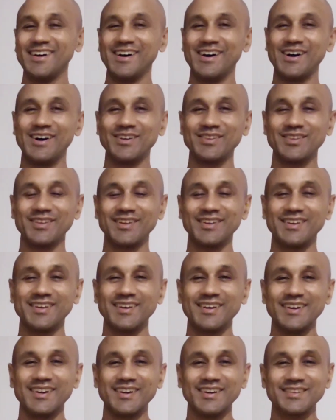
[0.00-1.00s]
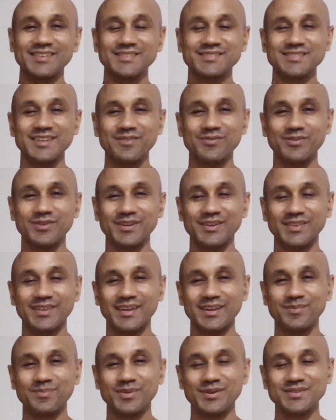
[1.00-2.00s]
All the suffering
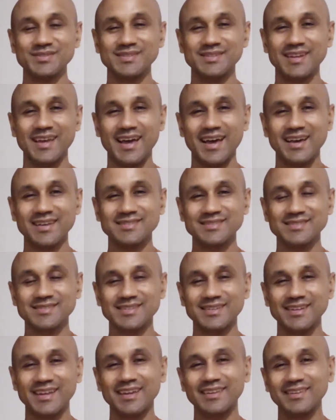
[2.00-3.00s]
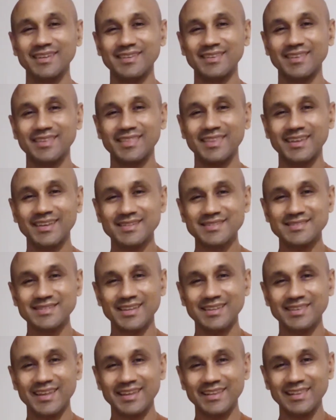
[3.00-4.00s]
that a person has is connected to things
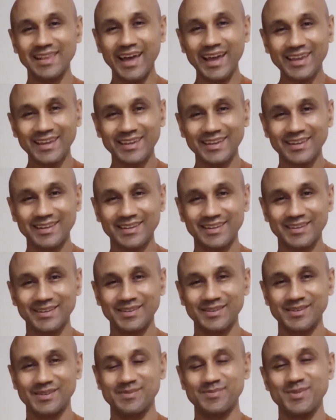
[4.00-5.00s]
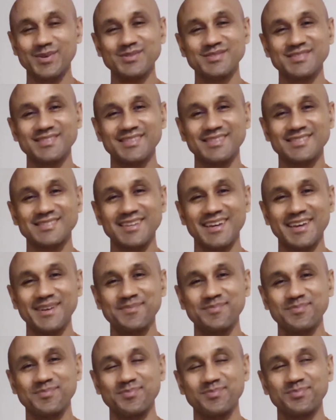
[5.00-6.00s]
that they like, most of the
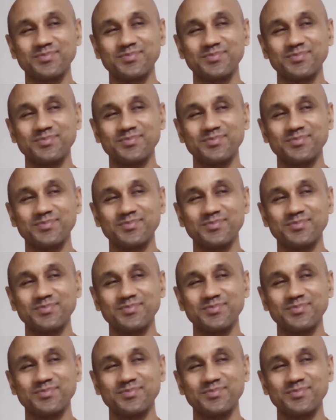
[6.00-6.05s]
time.